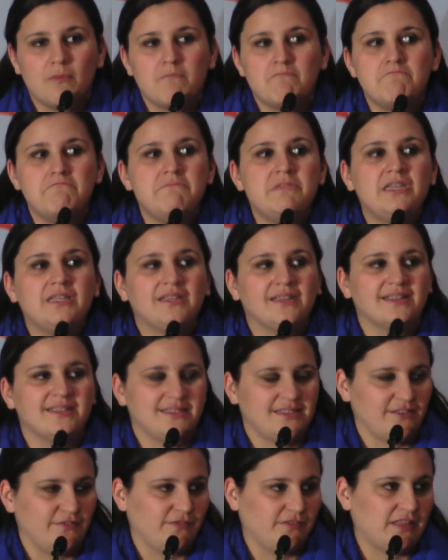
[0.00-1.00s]
millions
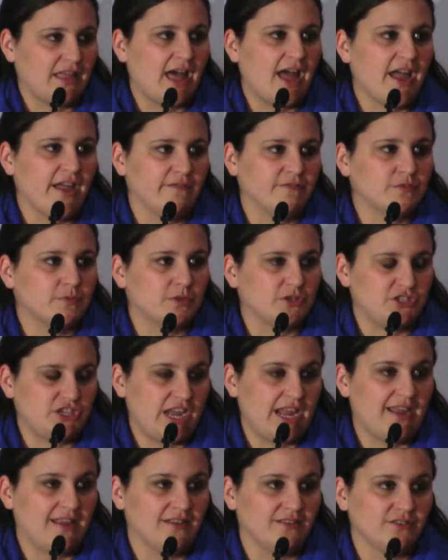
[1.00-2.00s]
of lives were
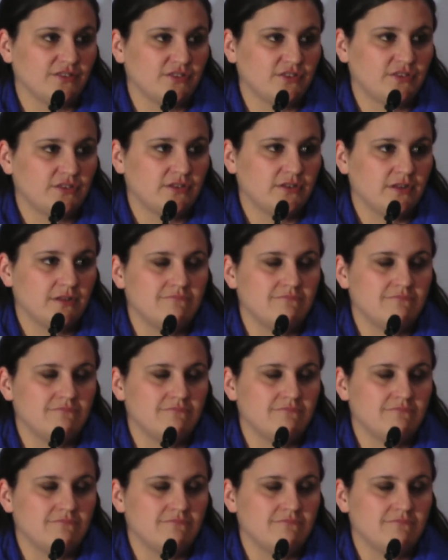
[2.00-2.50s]
changed.